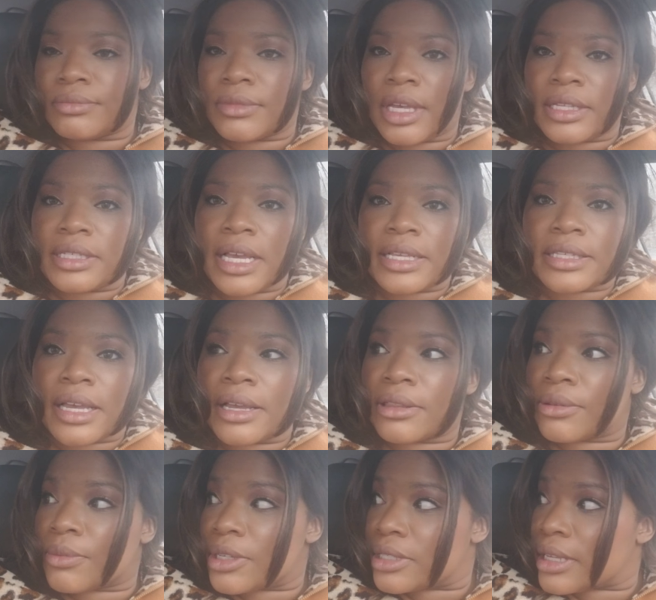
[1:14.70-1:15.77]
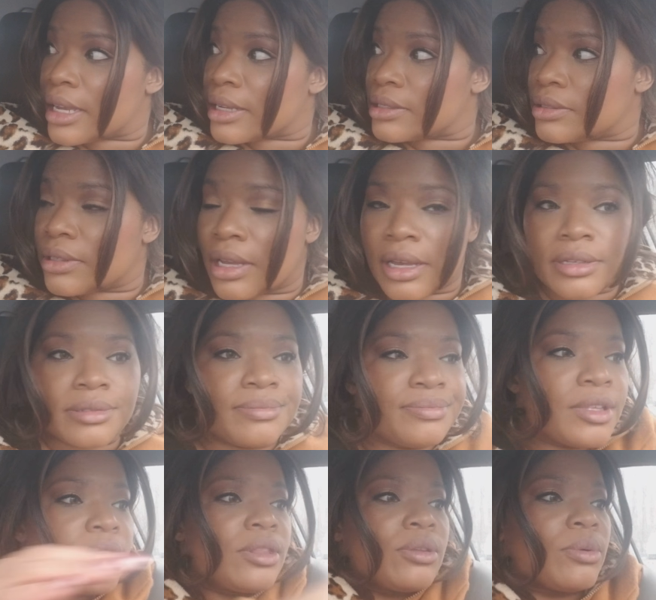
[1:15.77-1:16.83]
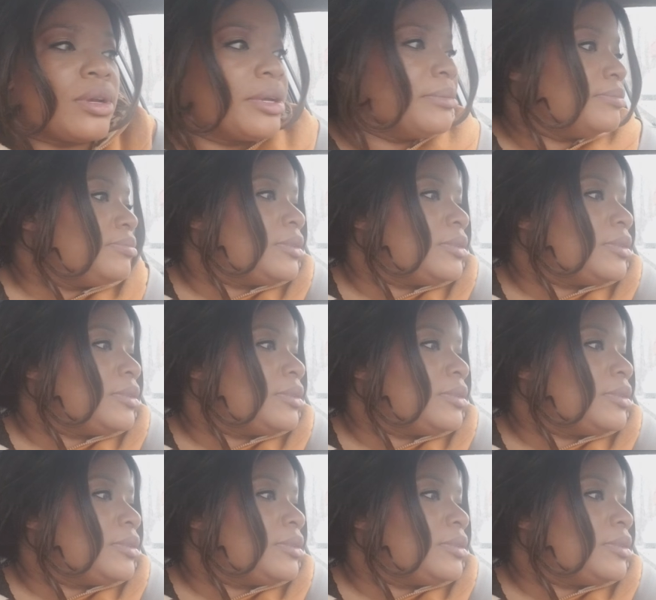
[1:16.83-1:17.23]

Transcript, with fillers: It takes like three seconds, you guys. Three.